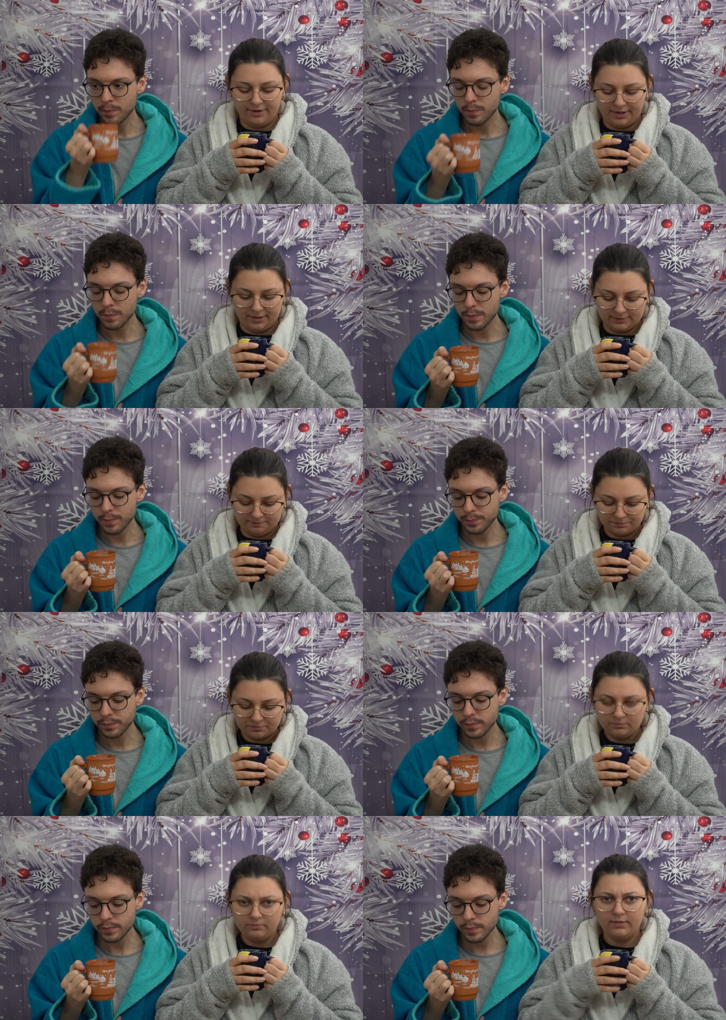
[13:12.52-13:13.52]
Speaker 1: very good.
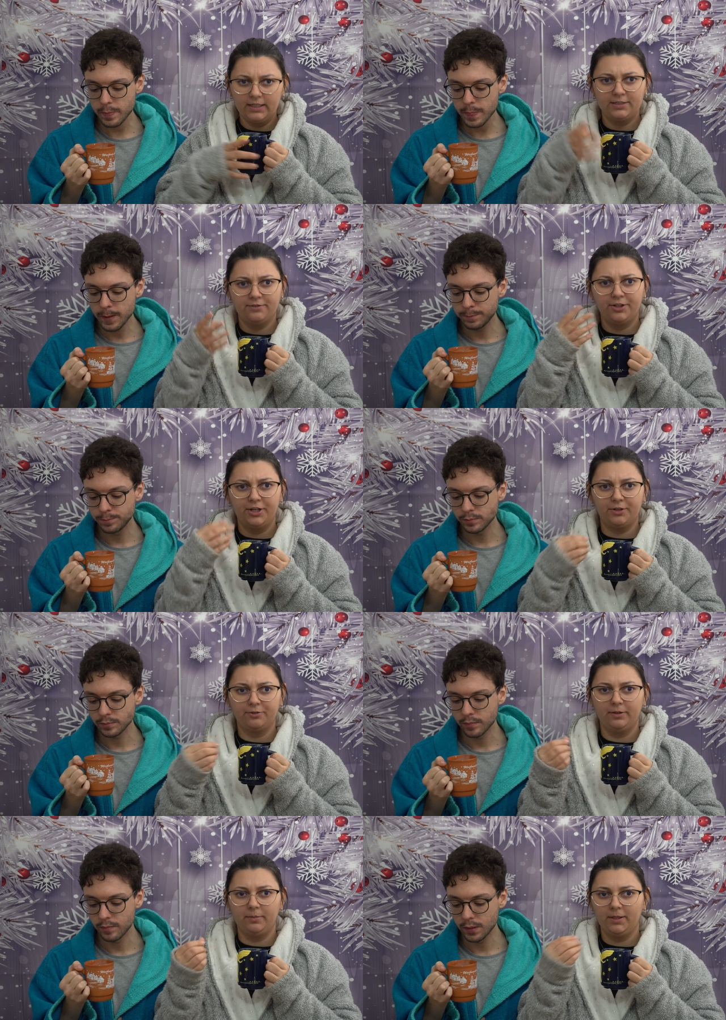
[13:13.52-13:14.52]
It's very
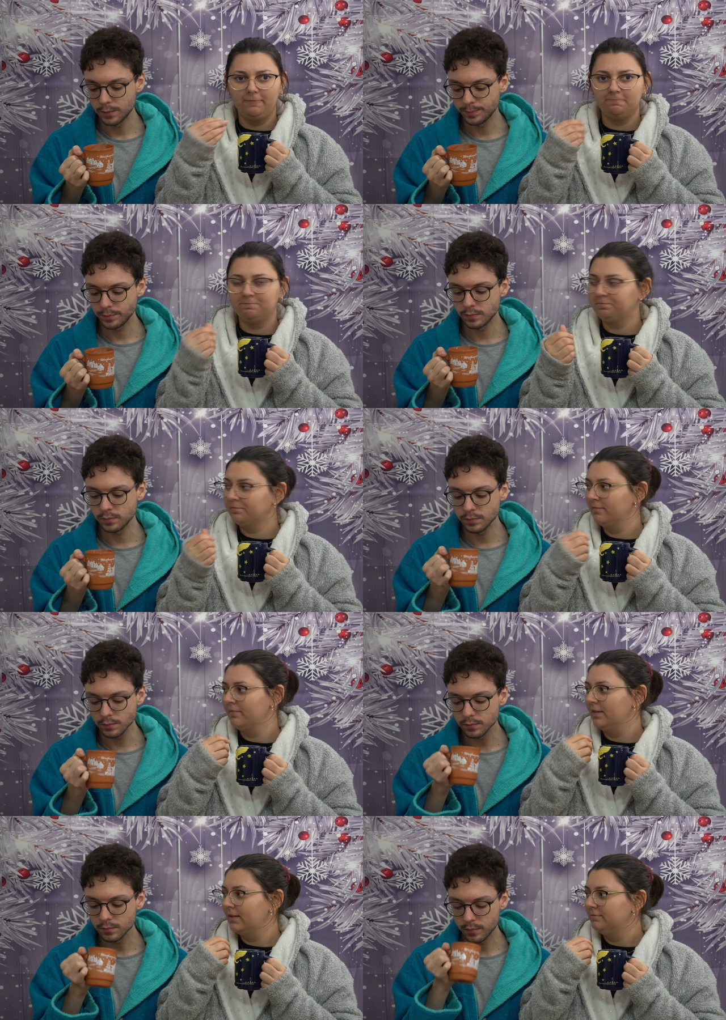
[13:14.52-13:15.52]
creamy.
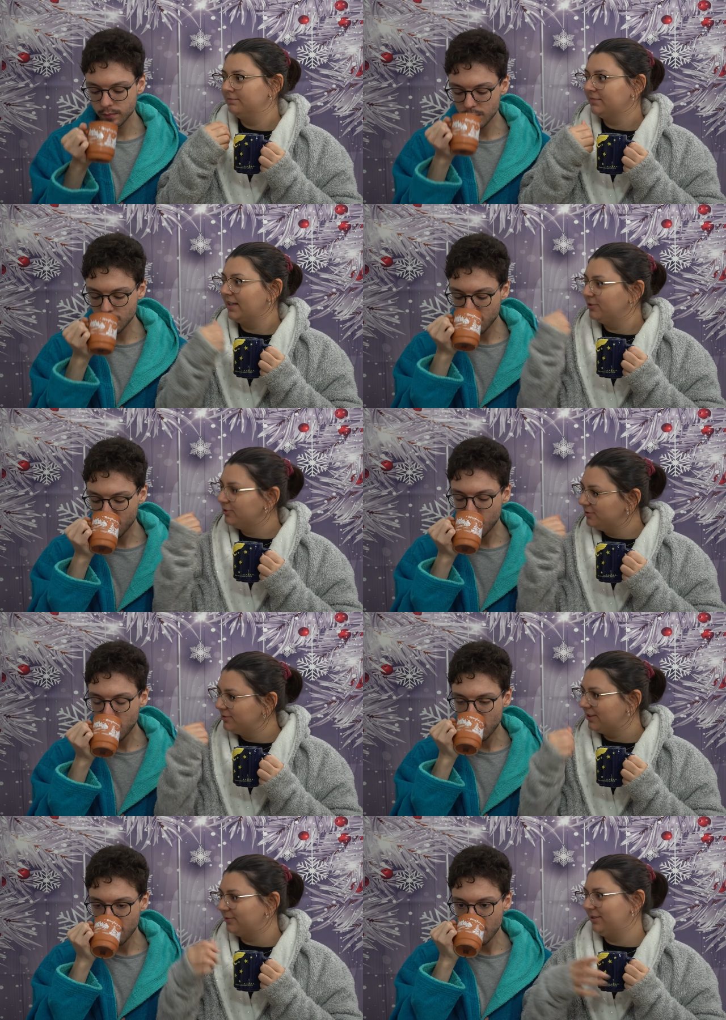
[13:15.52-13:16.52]
Mm. I told
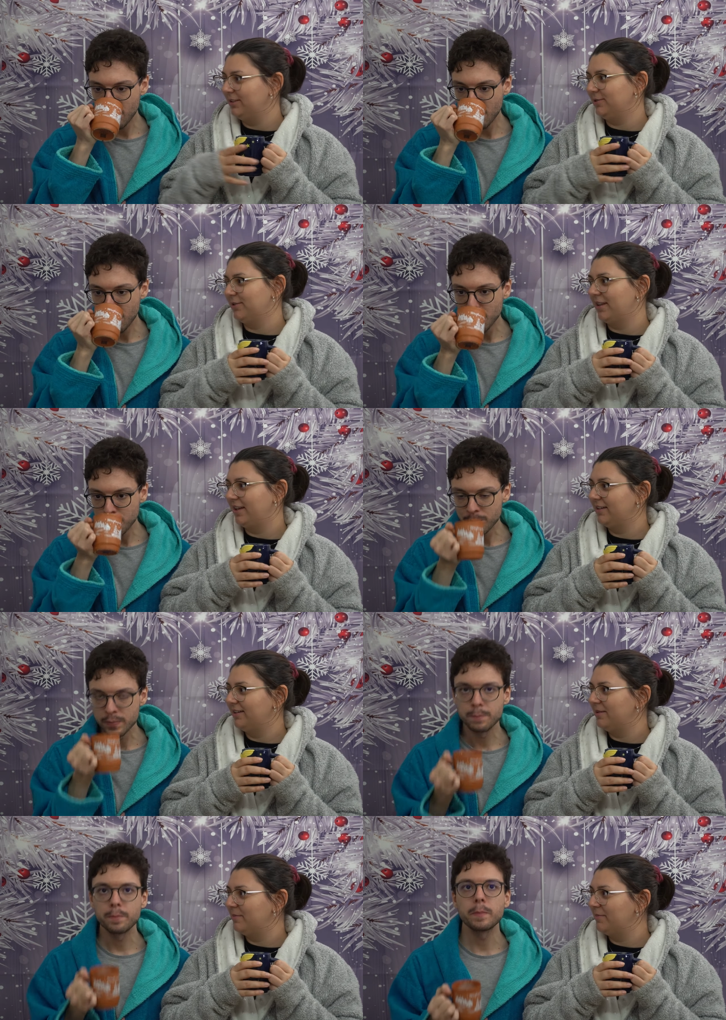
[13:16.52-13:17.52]
you that we need to thicken
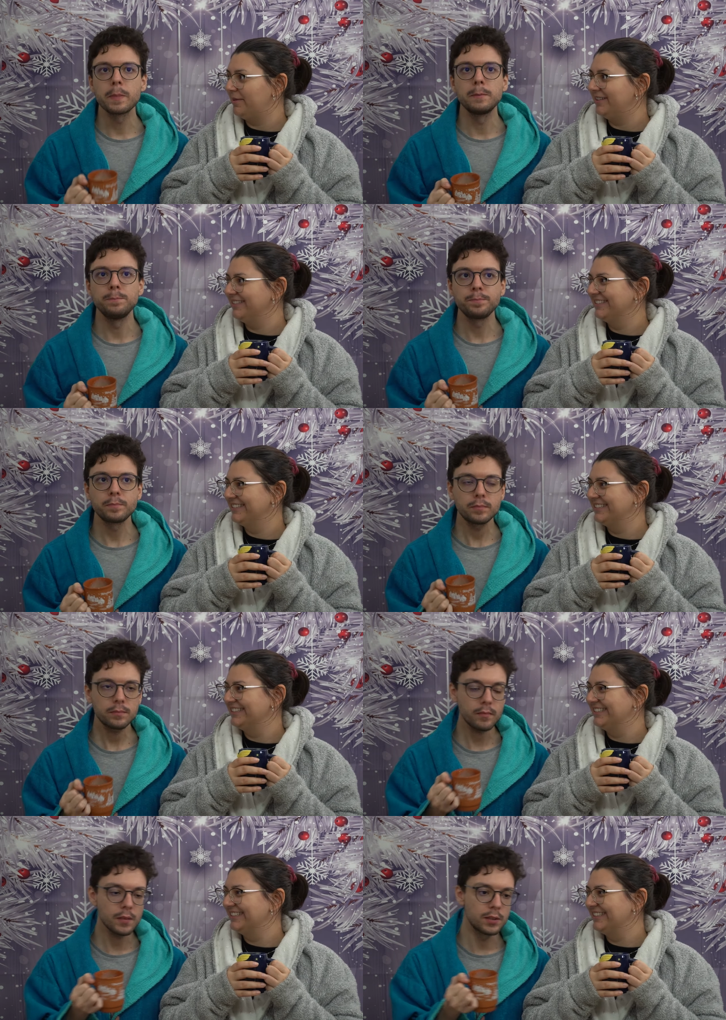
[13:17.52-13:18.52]
it up a bit.
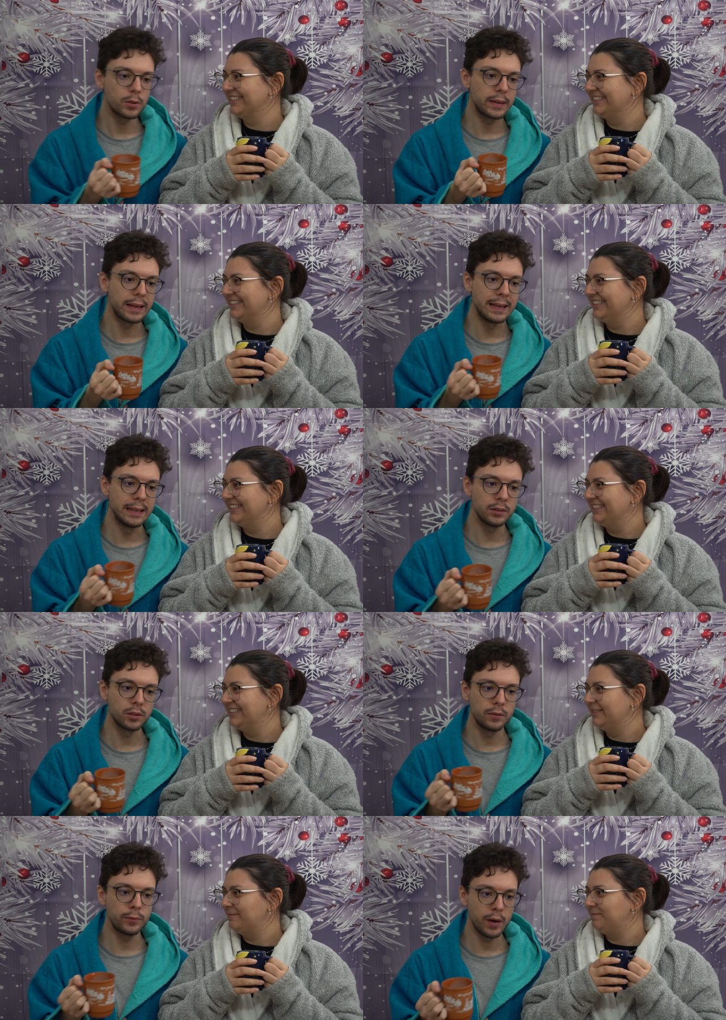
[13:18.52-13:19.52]
Speaker 2: So that hint
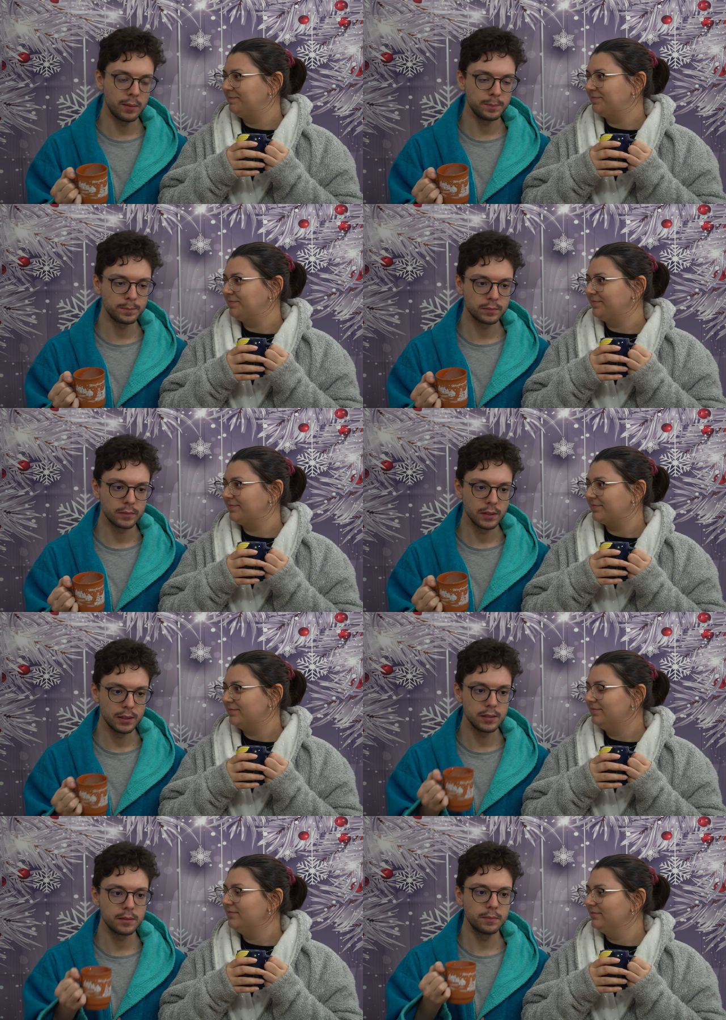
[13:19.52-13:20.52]
of rum
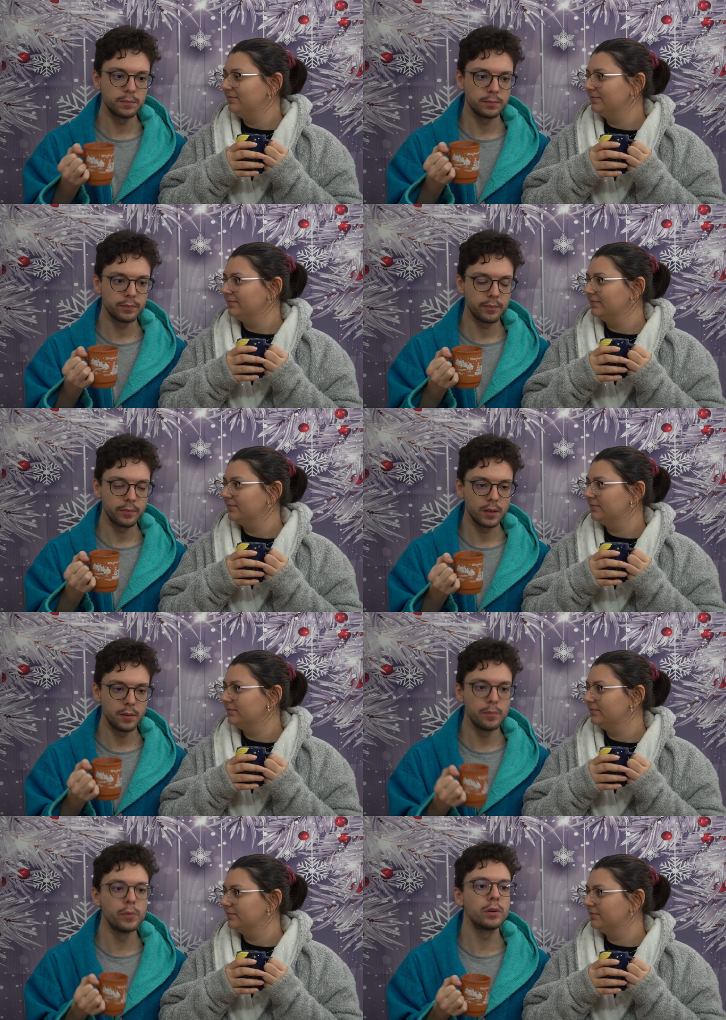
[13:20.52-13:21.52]
is
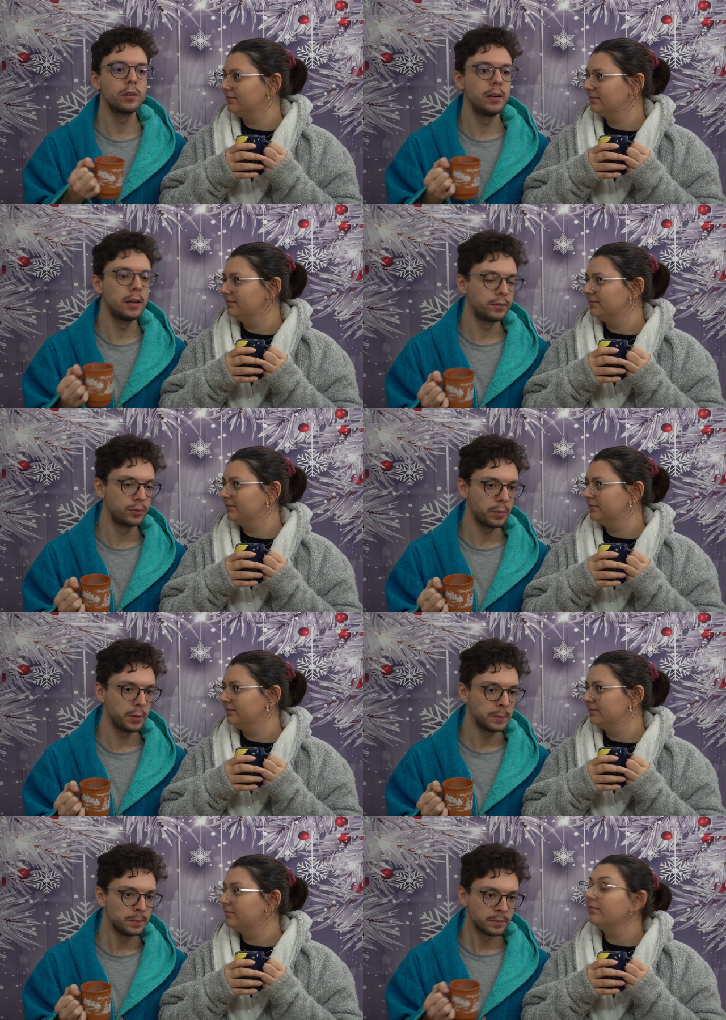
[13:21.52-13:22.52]
more than enough to
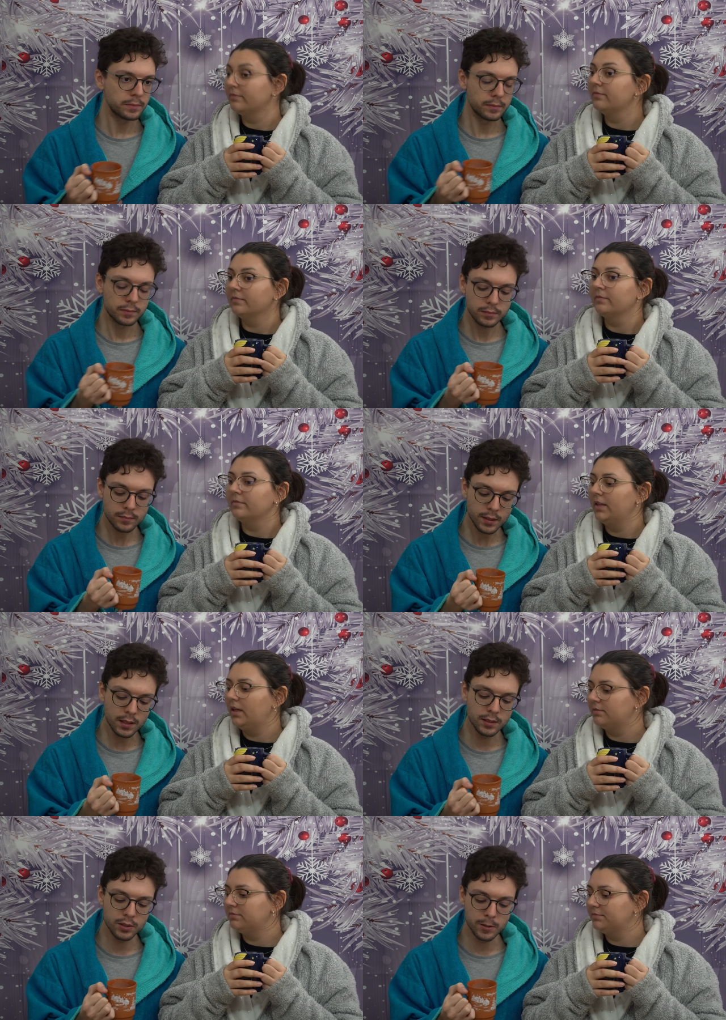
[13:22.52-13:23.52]
me.
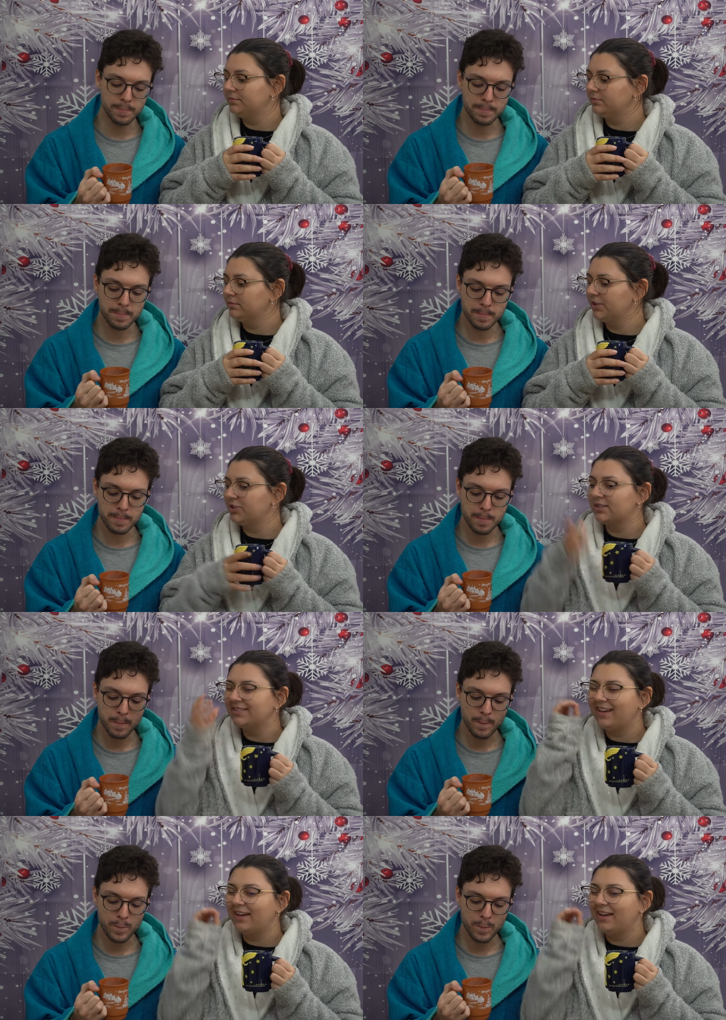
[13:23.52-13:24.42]
Speaker 1: Yeah. So it's just a